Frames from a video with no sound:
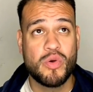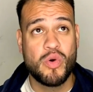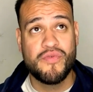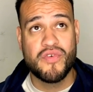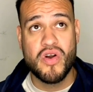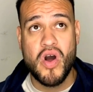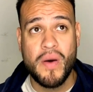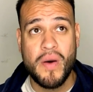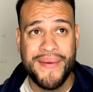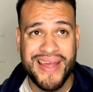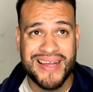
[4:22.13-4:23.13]
overall
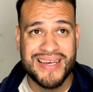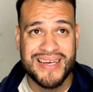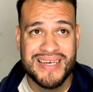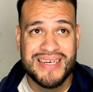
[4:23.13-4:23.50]
pick.